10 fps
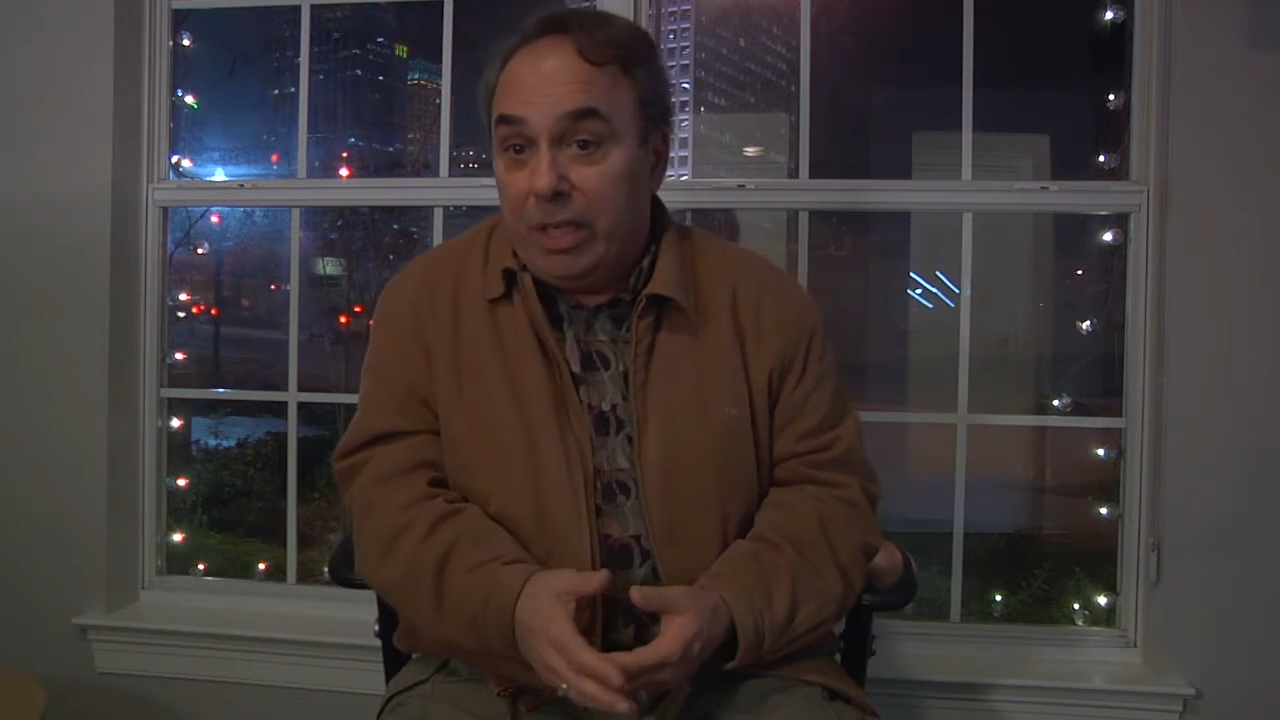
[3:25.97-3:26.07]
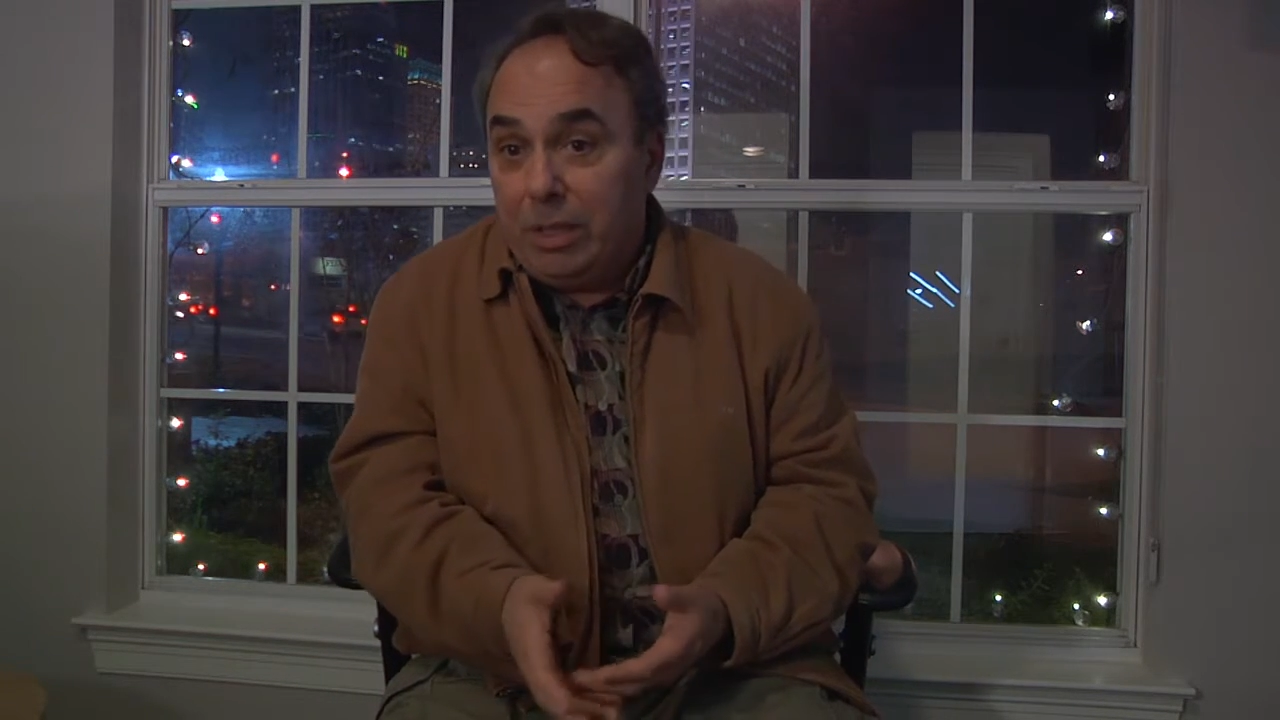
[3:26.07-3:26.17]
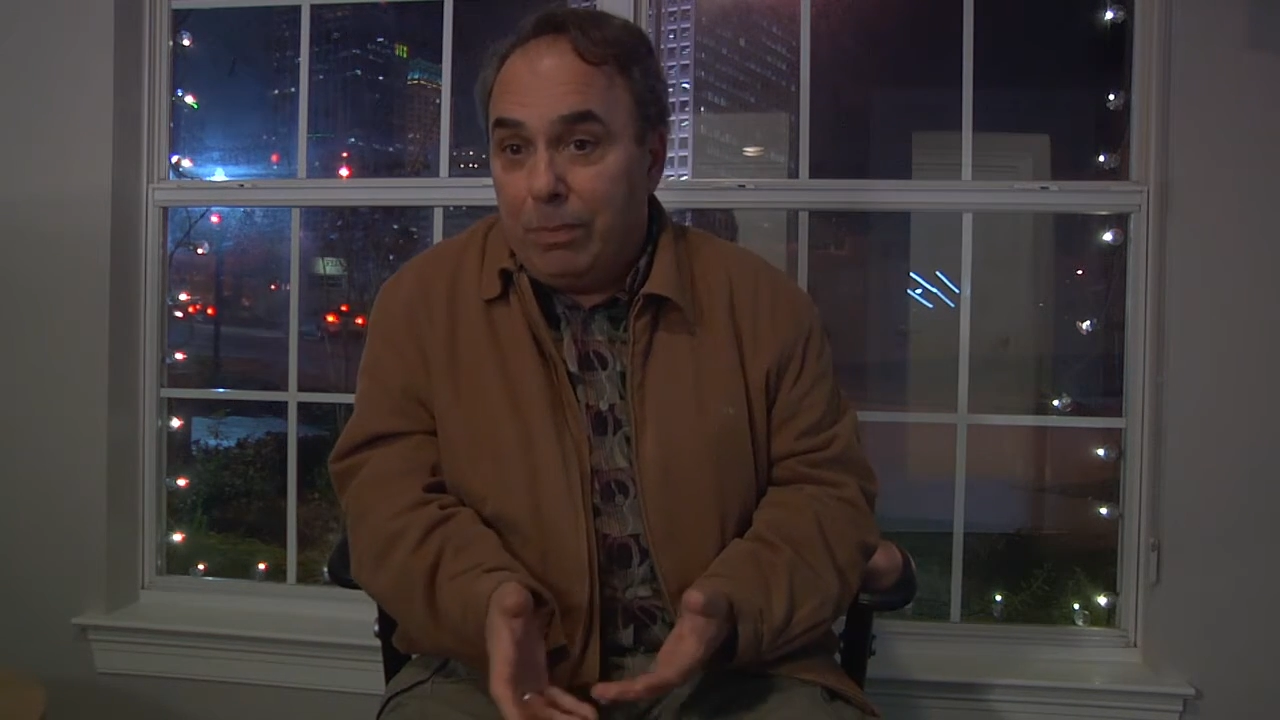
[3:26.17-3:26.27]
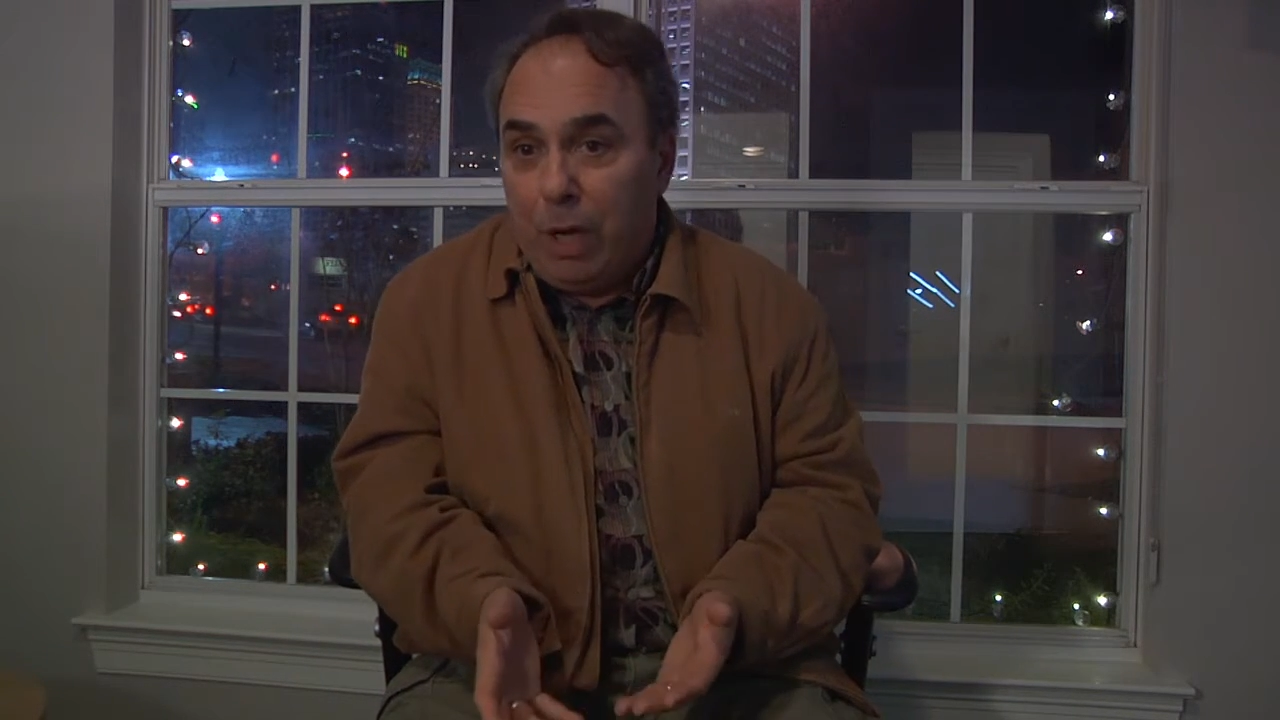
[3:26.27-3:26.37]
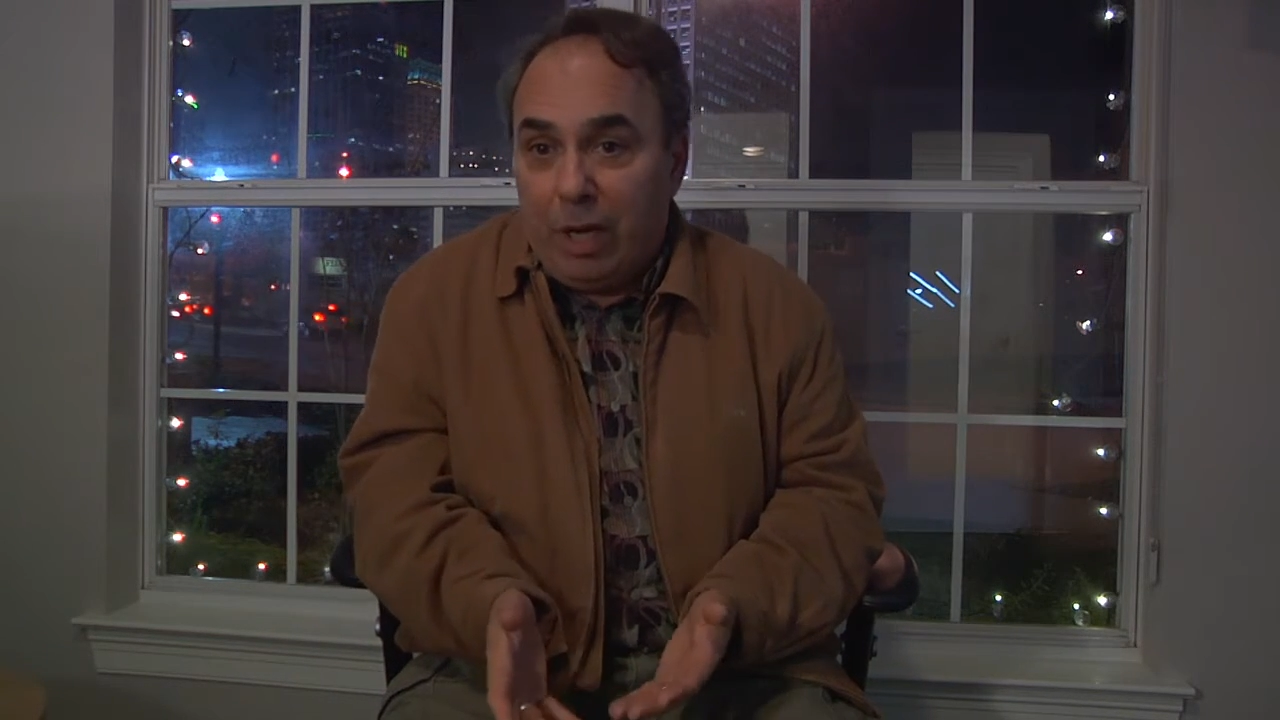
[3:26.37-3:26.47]

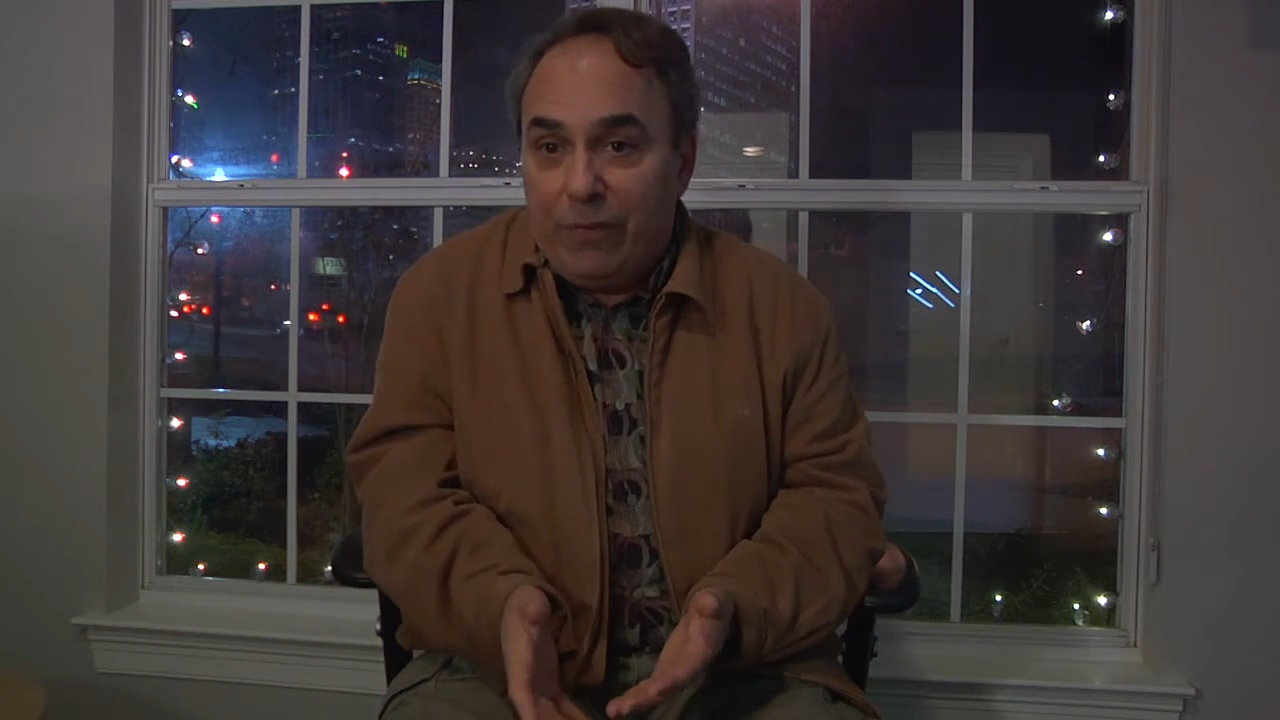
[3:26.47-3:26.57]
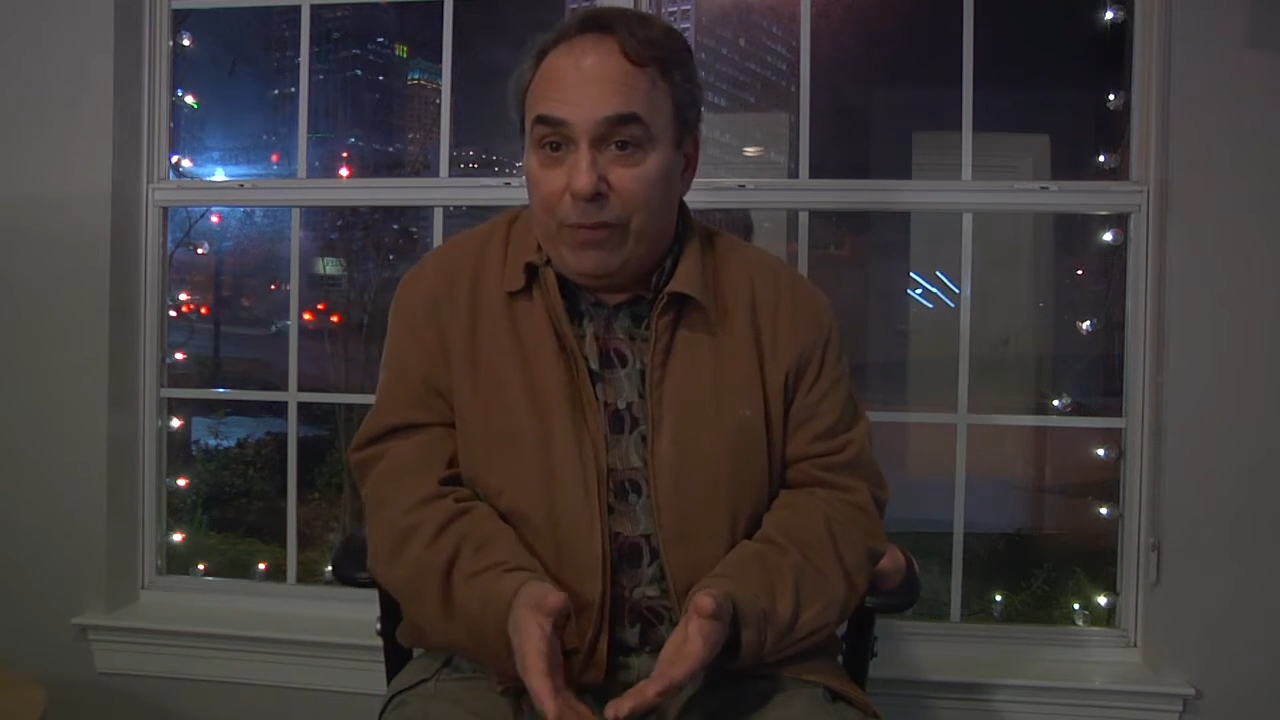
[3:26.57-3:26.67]
is bona